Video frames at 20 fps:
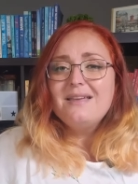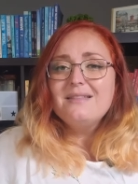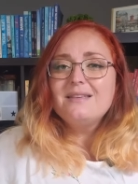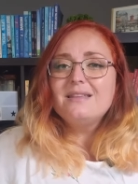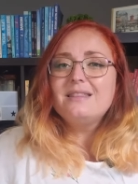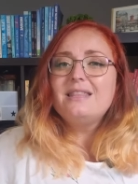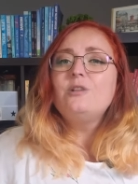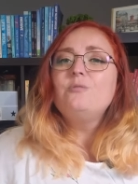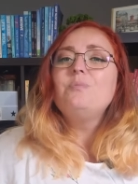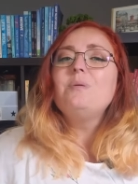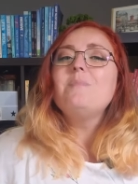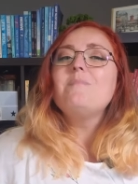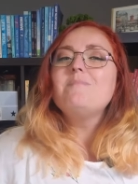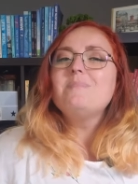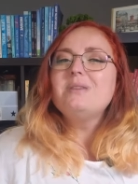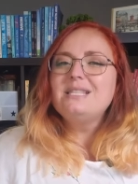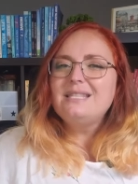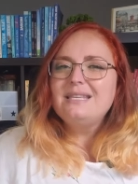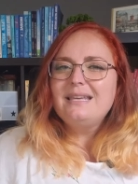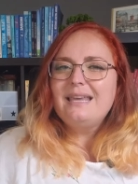that they'll be
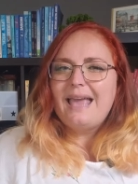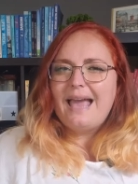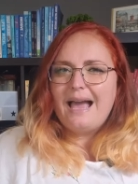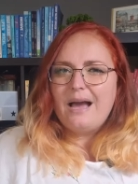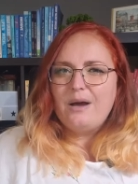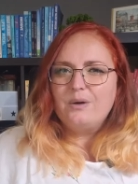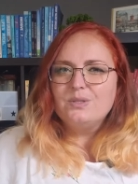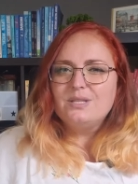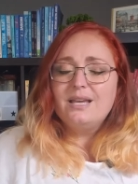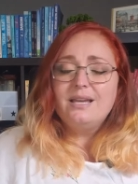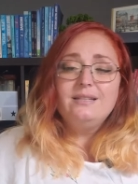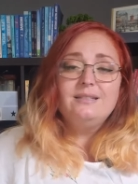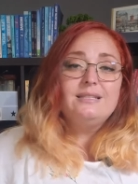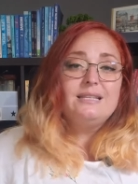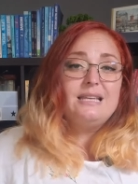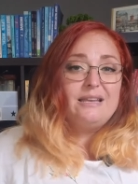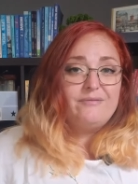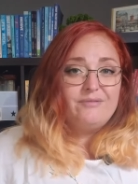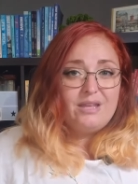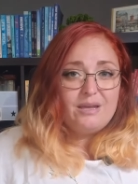missing out, and
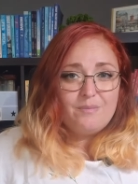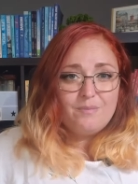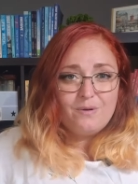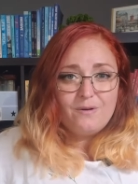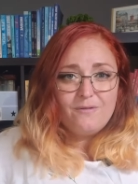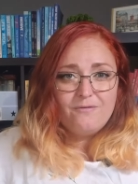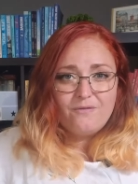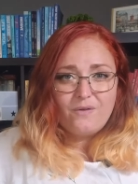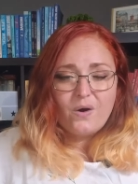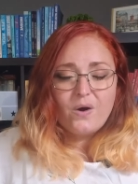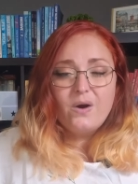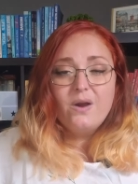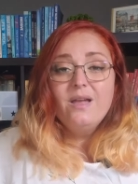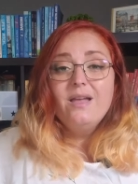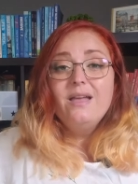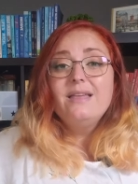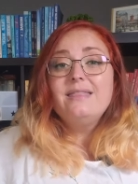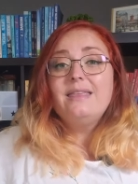if they prefer,